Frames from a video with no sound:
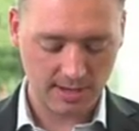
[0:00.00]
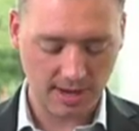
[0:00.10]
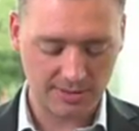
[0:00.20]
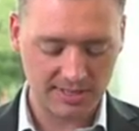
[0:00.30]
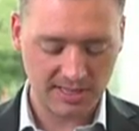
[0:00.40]

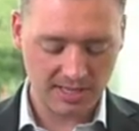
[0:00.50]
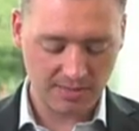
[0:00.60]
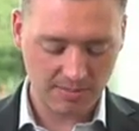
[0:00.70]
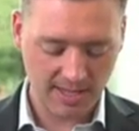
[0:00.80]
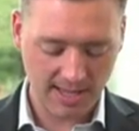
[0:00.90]
Our
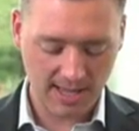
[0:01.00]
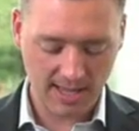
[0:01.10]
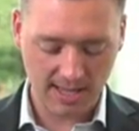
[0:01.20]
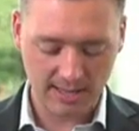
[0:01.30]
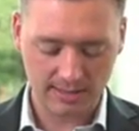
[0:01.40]
team
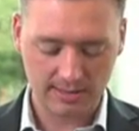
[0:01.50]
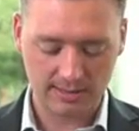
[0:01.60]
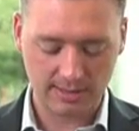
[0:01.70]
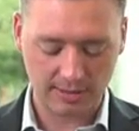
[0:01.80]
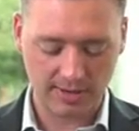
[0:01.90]
has
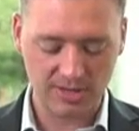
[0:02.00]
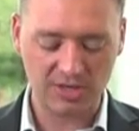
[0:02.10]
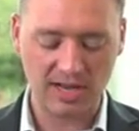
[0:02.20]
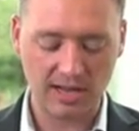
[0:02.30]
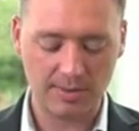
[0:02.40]
done a great
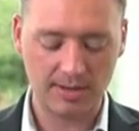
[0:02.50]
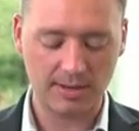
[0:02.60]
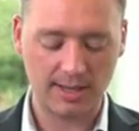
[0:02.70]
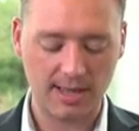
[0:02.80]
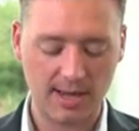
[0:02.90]
job
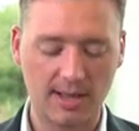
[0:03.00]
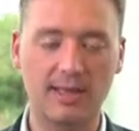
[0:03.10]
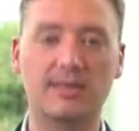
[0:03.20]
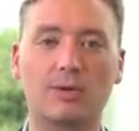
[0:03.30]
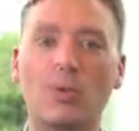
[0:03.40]
and
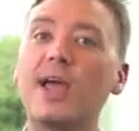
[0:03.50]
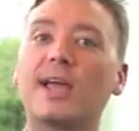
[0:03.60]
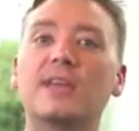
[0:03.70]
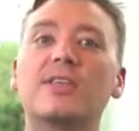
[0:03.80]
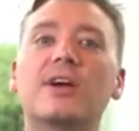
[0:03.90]
I think
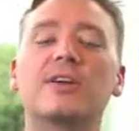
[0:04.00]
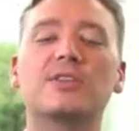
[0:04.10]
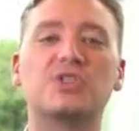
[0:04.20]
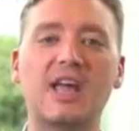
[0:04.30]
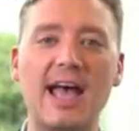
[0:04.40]
weighing in there in
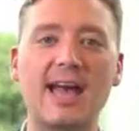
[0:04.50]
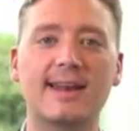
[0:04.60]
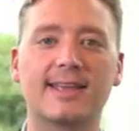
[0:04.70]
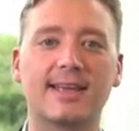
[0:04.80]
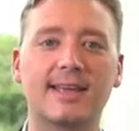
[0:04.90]
the
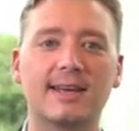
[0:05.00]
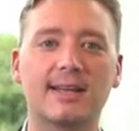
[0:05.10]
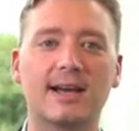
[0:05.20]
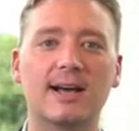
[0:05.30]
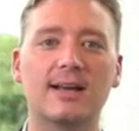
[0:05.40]
chat,
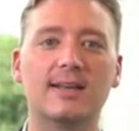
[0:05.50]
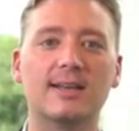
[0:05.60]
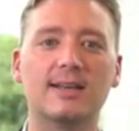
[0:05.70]
and